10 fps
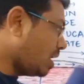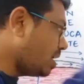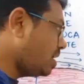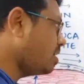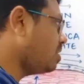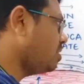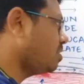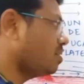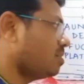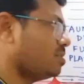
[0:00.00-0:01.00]
under
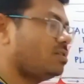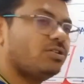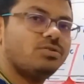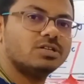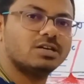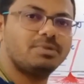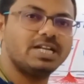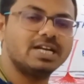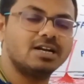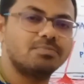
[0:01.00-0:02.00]
the North
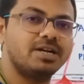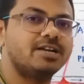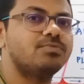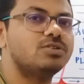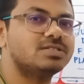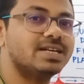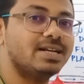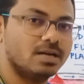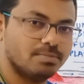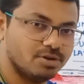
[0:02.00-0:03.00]
American plate was
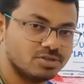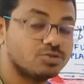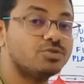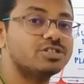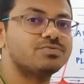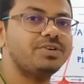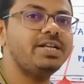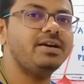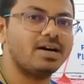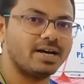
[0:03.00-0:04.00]
enormous, was
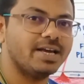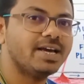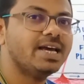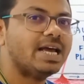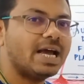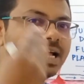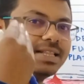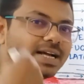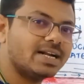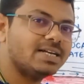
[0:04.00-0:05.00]
very high,
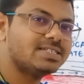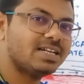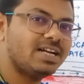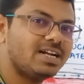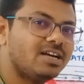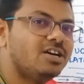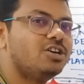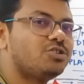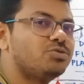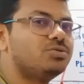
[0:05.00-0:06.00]
and that has led
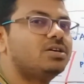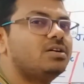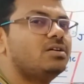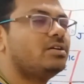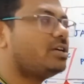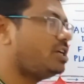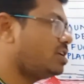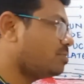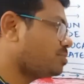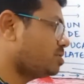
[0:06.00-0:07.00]
to the
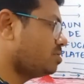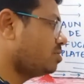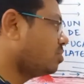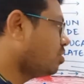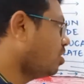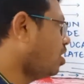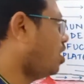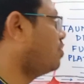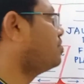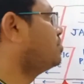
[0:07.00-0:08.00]
eruption
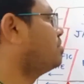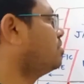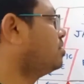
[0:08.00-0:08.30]
of